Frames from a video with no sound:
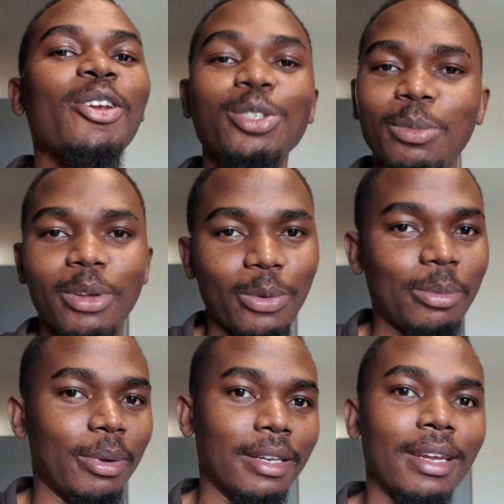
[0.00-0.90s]
not to be
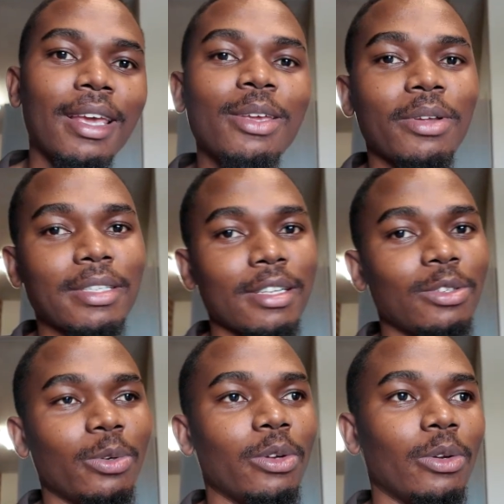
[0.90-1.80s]
rude but you can still
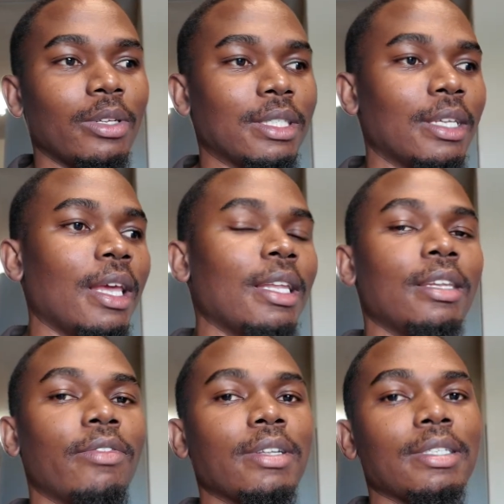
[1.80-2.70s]
do it on your
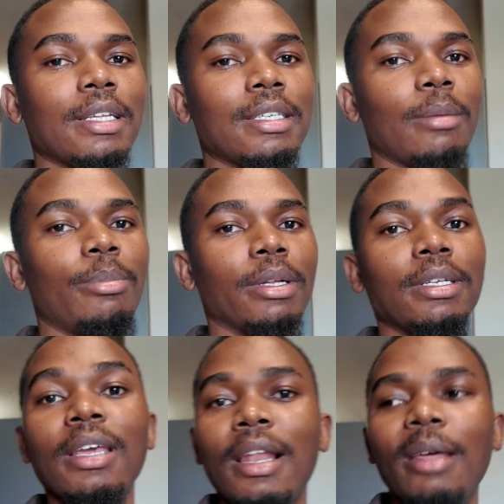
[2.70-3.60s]
different setup but
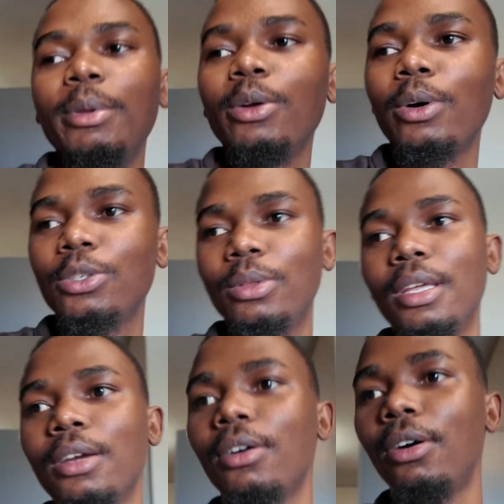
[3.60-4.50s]
let me know what you
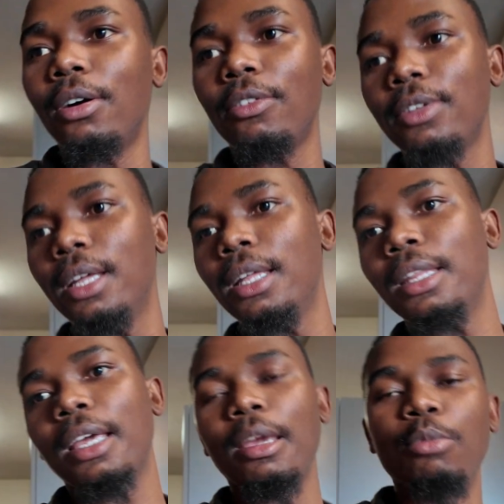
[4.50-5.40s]
think of
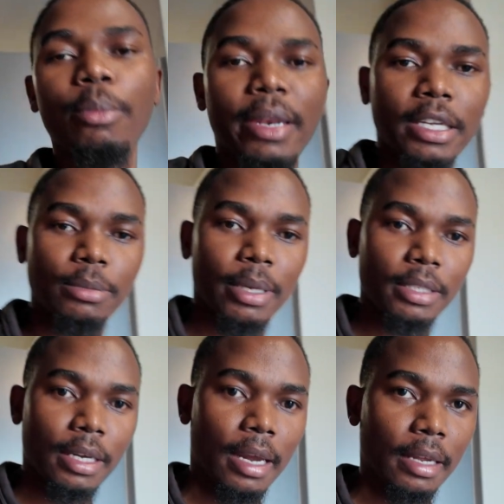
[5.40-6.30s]
the cable
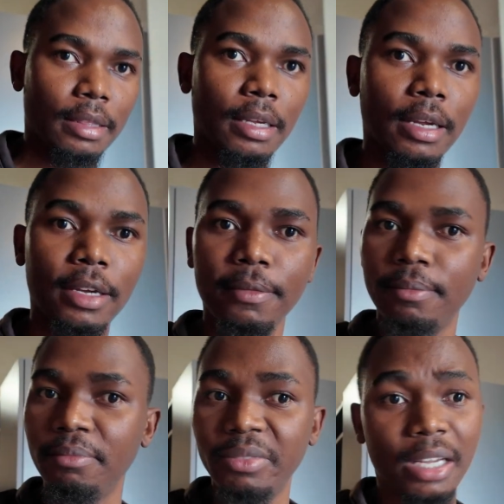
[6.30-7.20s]
management uh, i think
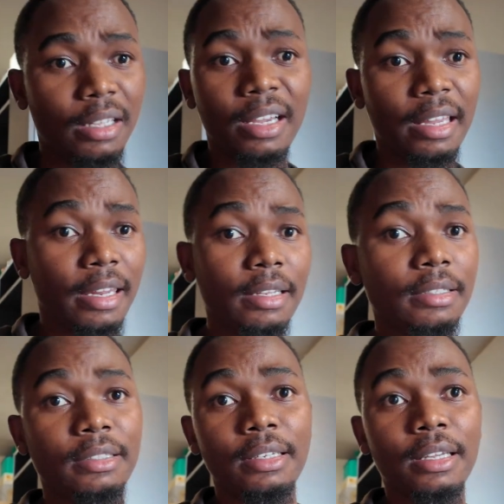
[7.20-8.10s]
i think i nailed
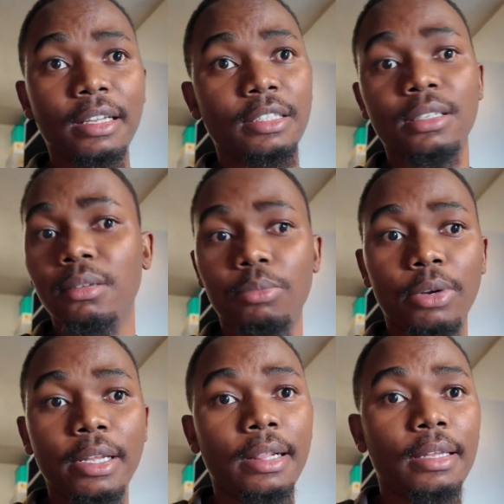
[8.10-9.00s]
it i think it's
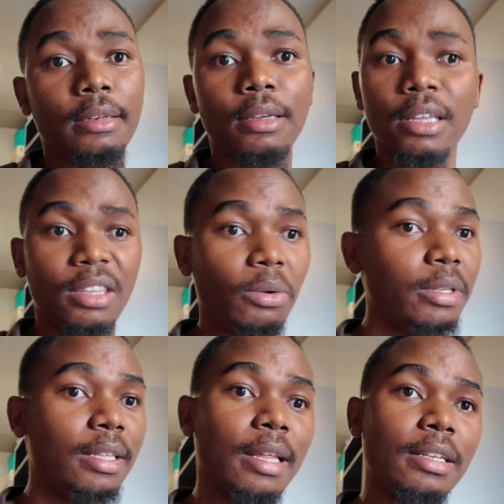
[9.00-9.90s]
pretty clean the only
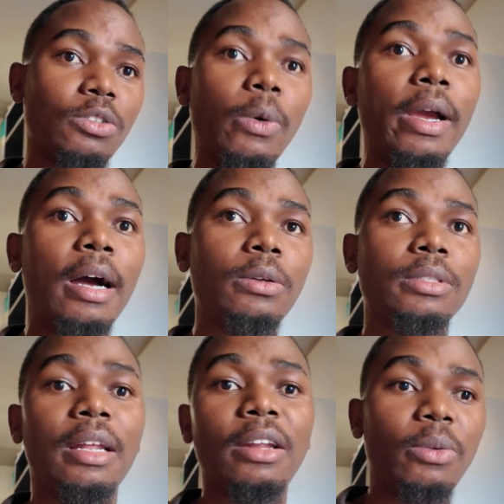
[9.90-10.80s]
thing that is going out
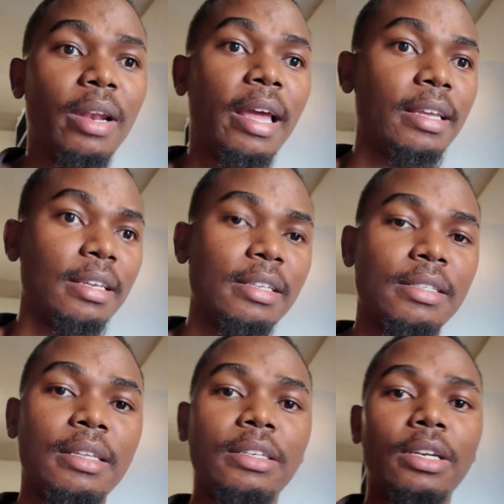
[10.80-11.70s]
that i don't like is
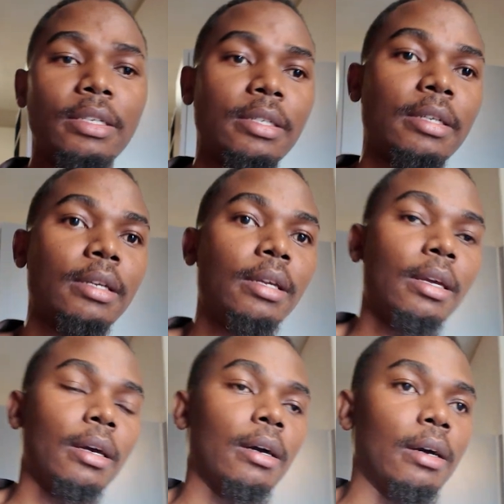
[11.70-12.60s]
the charging
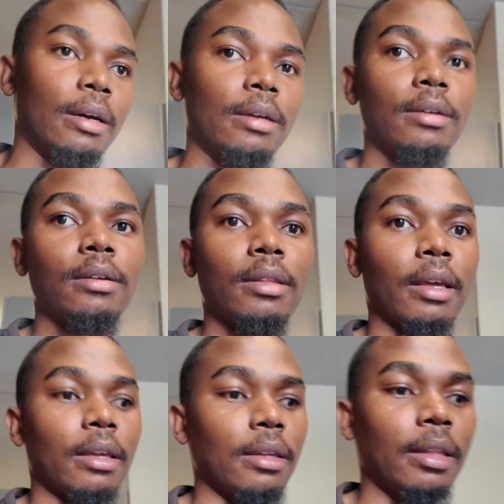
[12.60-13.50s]
uh, the,
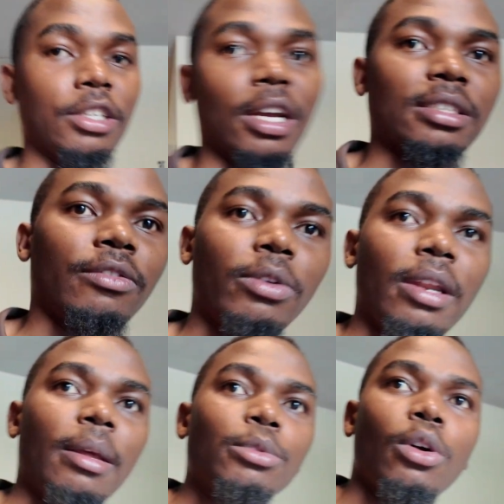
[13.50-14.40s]
the charger for the
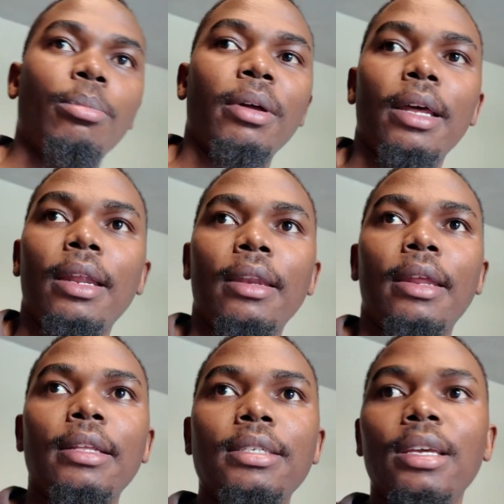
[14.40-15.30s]
laptop but other than
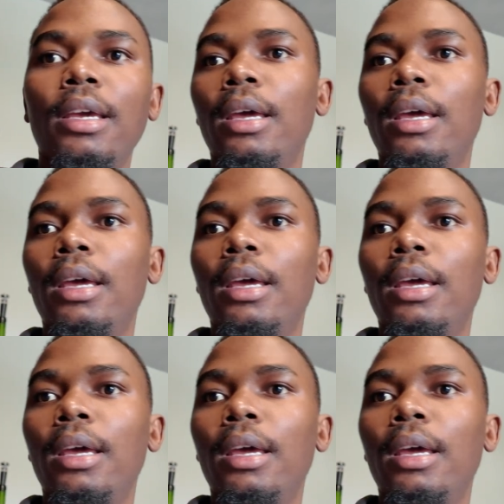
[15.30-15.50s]
that